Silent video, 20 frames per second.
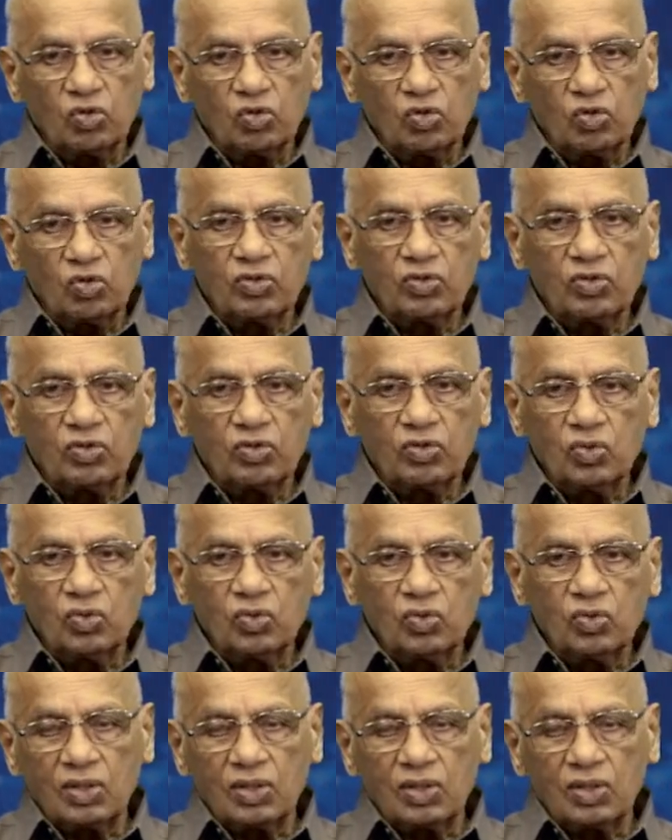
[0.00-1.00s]
so we could
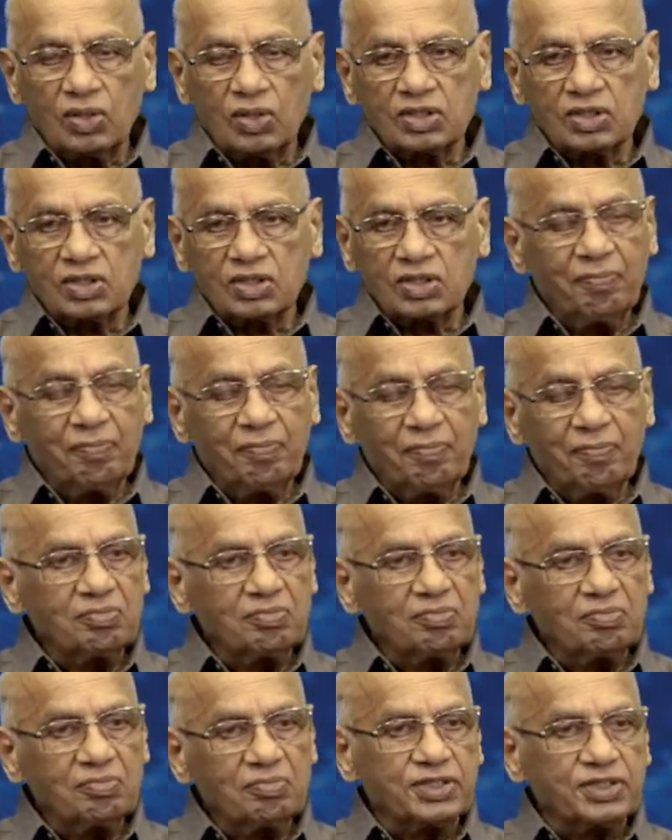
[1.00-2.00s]
do
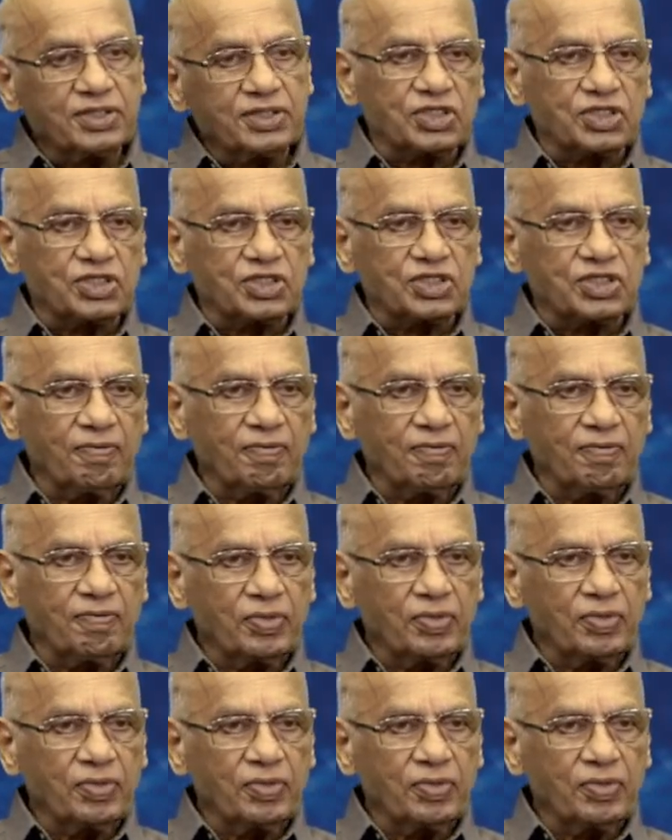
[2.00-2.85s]
sub-assembly testing.